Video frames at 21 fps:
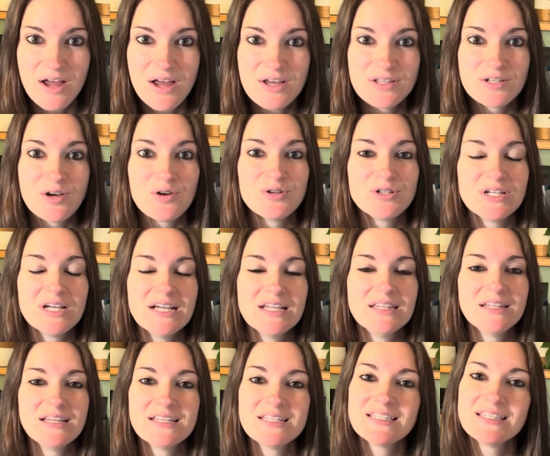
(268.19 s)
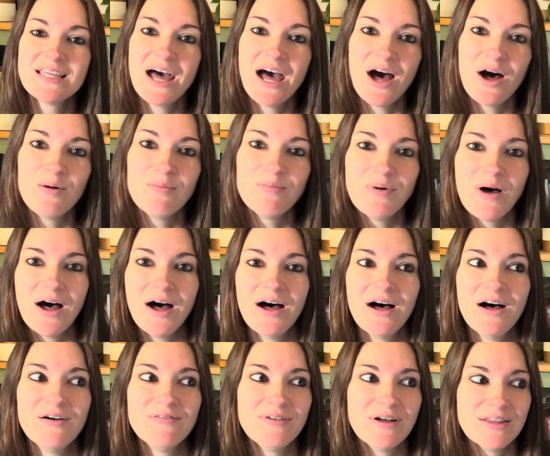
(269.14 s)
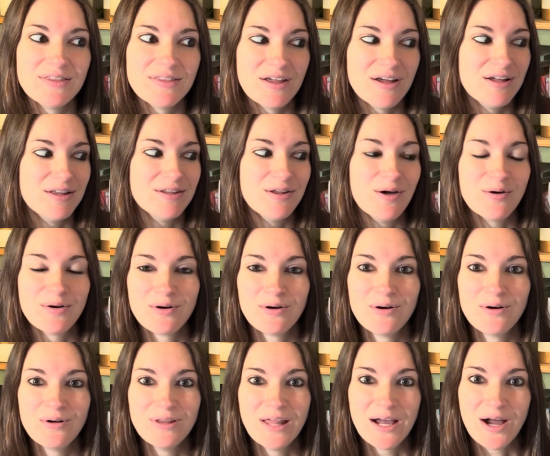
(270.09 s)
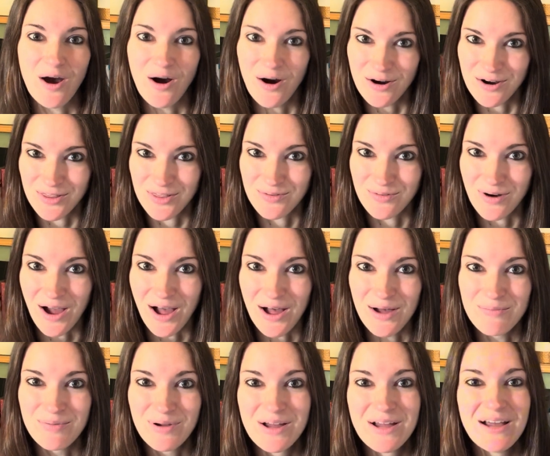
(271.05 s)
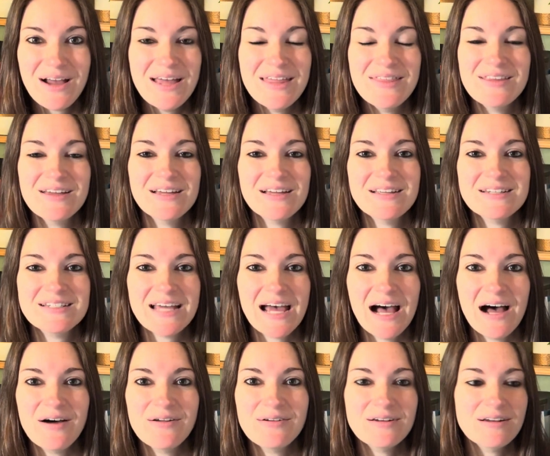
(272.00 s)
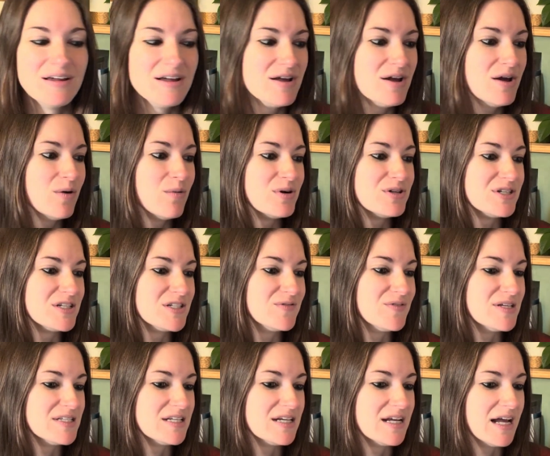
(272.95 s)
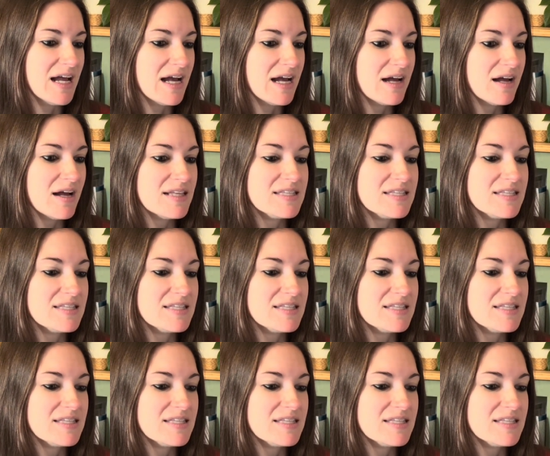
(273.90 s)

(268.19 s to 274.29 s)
So she enlists the help of the local like heartthrob in the town where she's visiting.